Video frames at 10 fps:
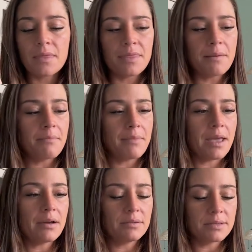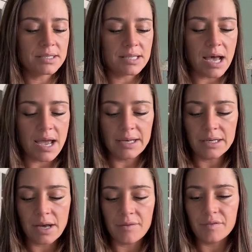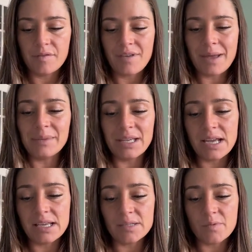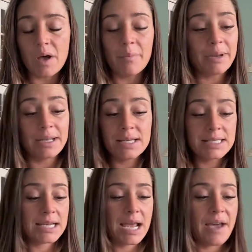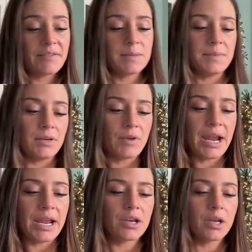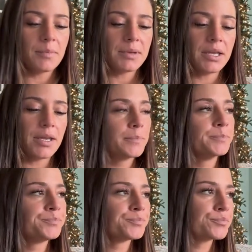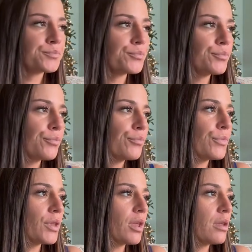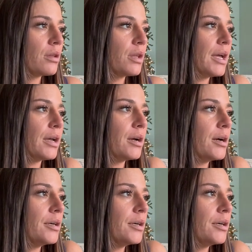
the male side of the family as well, but it doesn't have to be, right? It could be like